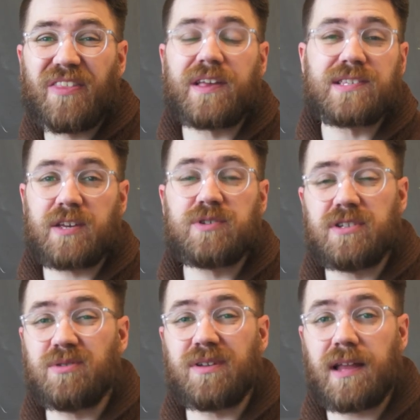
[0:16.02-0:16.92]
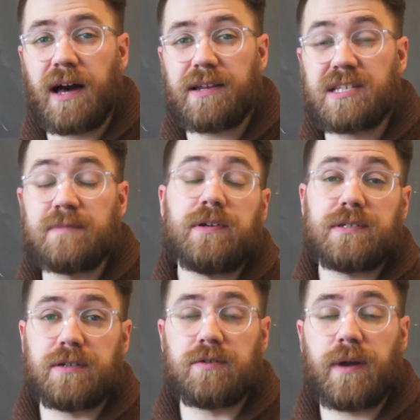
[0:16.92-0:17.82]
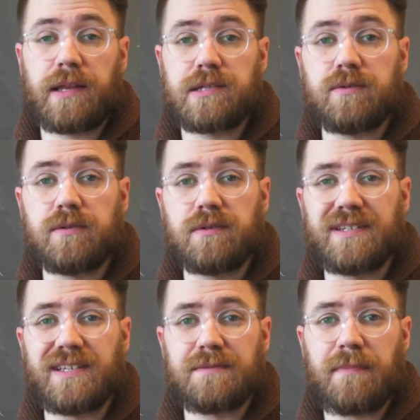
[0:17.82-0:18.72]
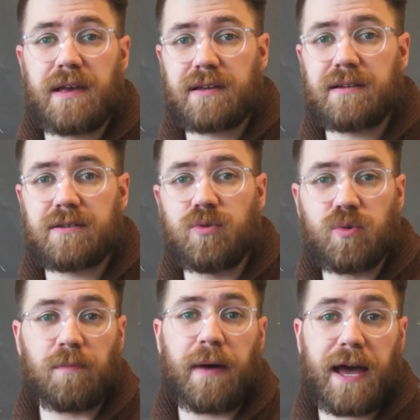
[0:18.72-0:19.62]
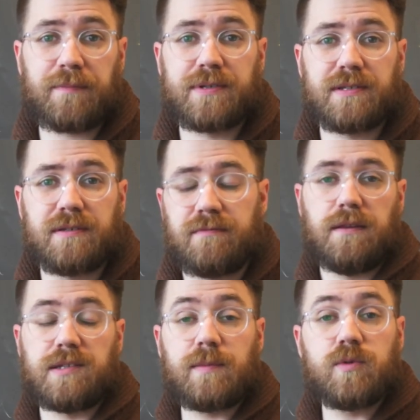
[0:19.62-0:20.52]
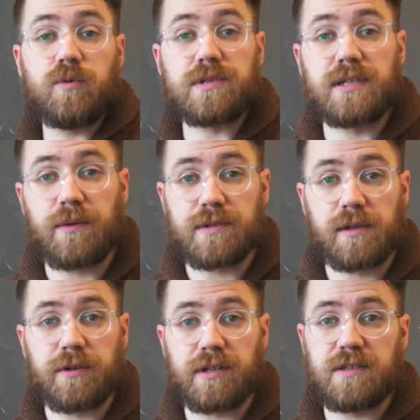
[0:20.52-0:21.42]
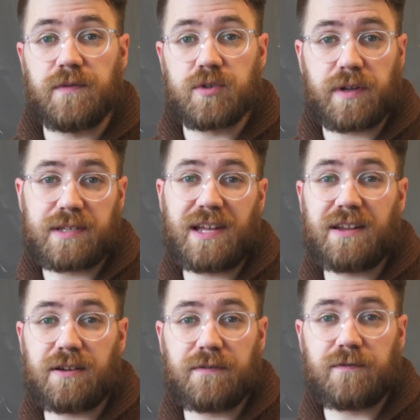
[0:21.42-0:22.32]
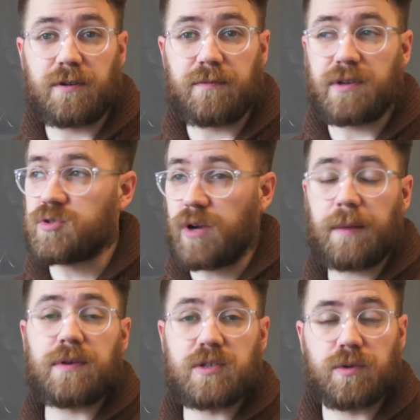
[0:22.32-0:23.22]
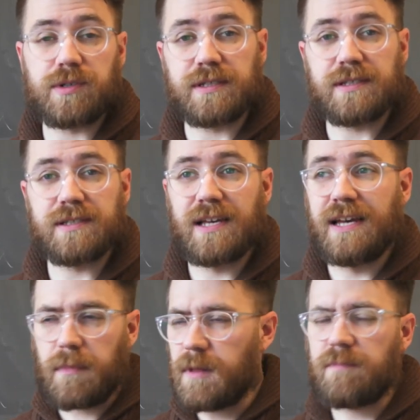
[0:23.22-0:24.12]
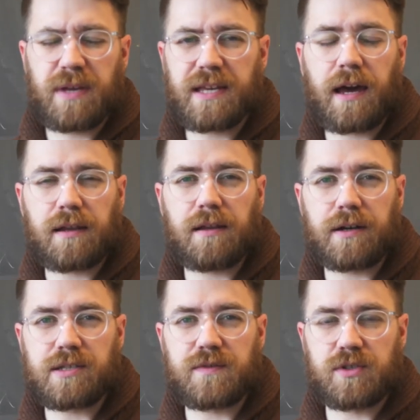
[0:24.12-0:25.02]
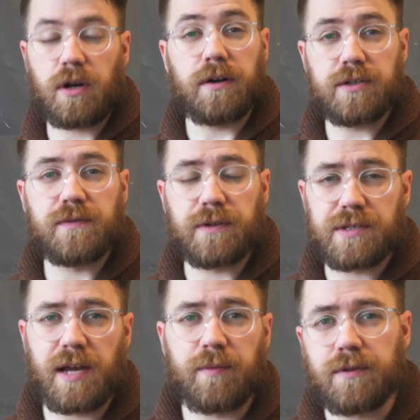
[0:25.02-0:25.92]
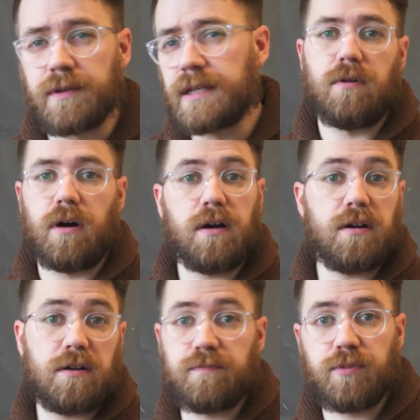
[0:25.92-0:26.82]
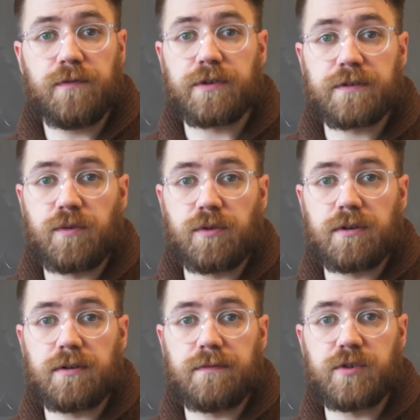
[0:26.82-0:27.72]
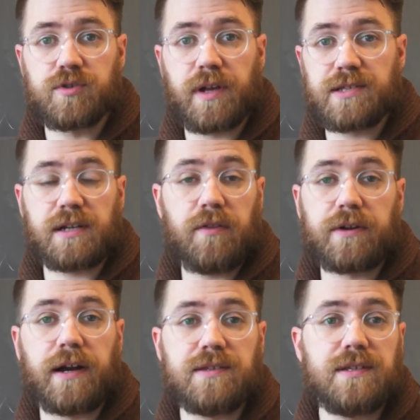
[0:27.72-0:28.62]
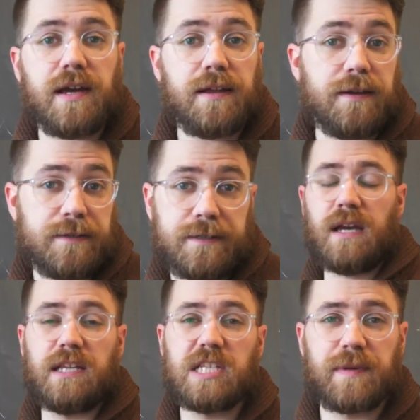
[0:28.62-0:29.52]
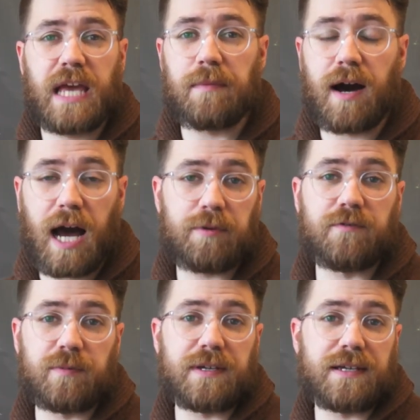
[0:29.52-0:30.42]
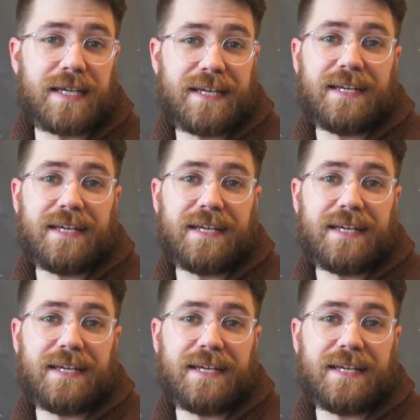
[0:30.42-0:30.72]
the things I used to do a lot, especially in grad school, is make cool maps. The same tools that I was learning to visualize data from astronomy sources, big catalogs of stars, for example, are perfect for visualizing other kinds of data. And this became a hobby for me